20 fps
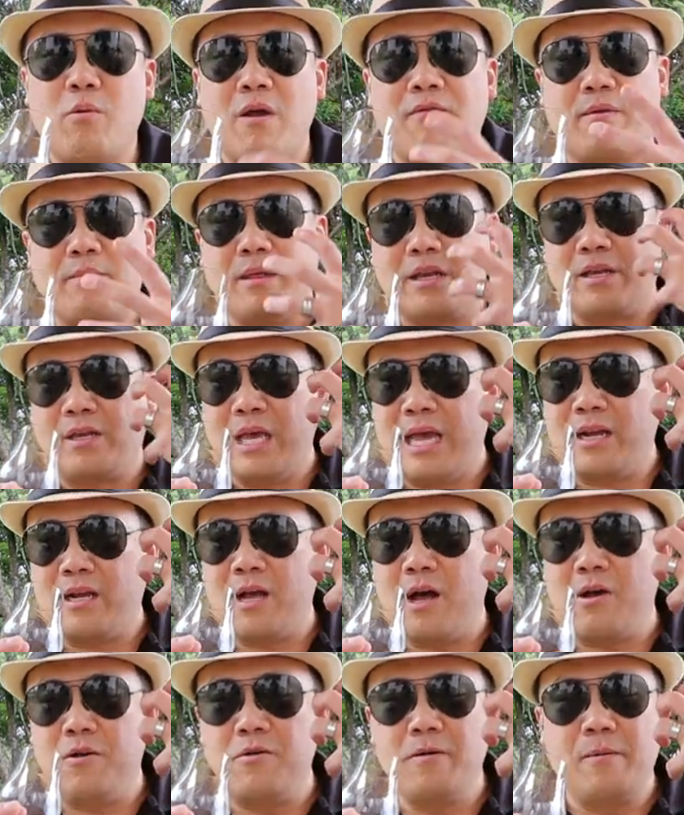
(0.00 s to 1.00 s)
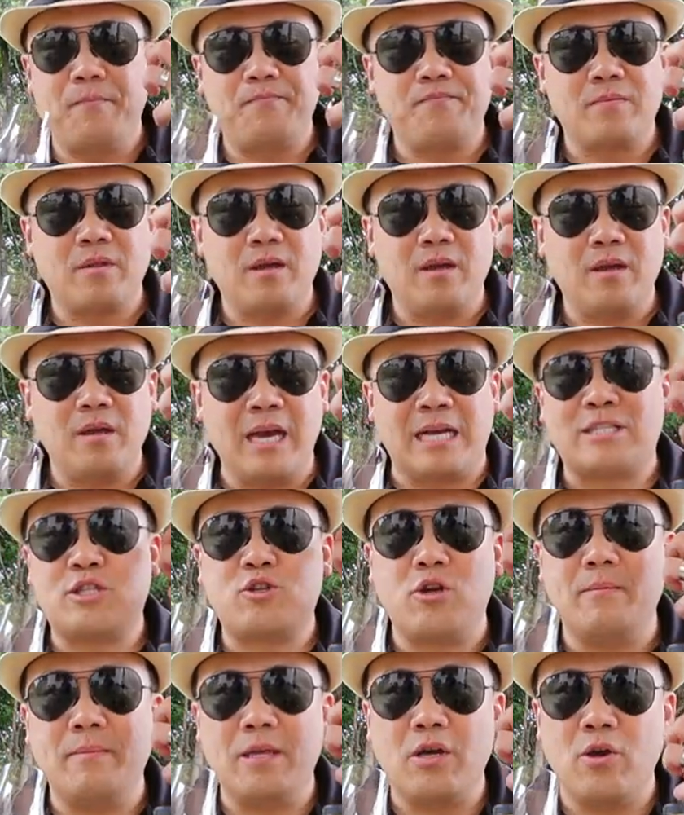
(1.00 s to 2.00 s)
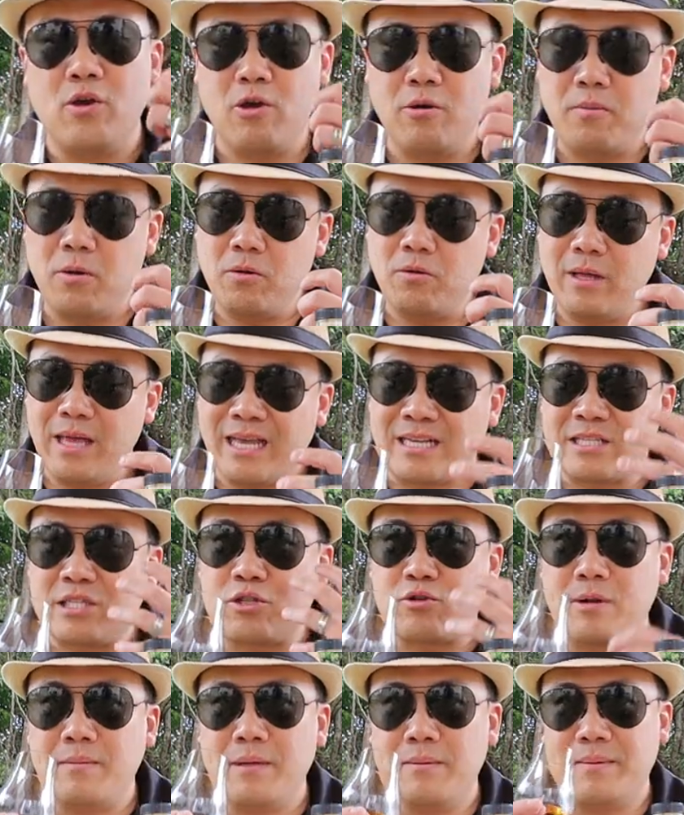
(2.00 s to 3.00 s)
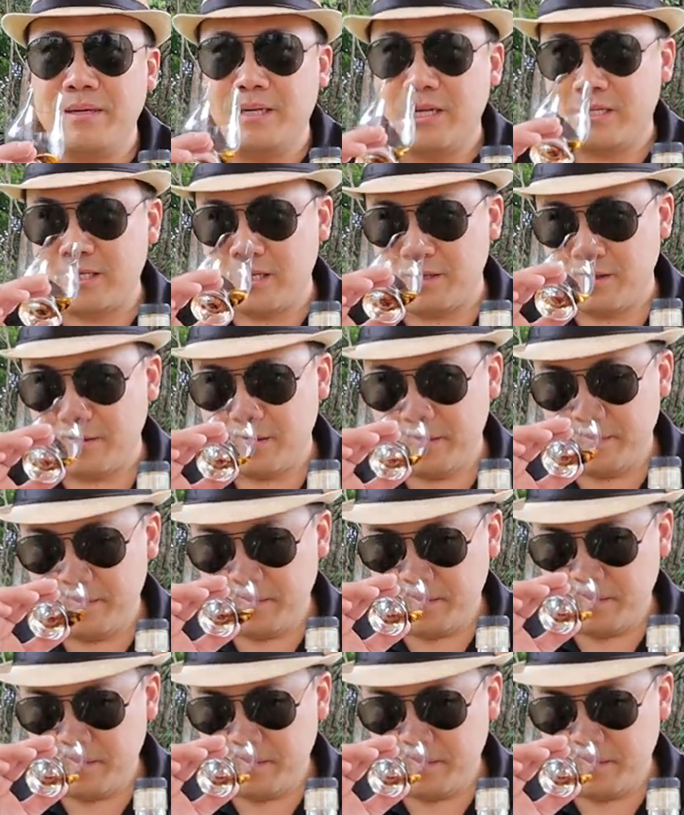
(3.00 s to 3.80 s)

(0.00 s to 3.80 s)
away from the get-go, extremely herbal, extremely medicinal.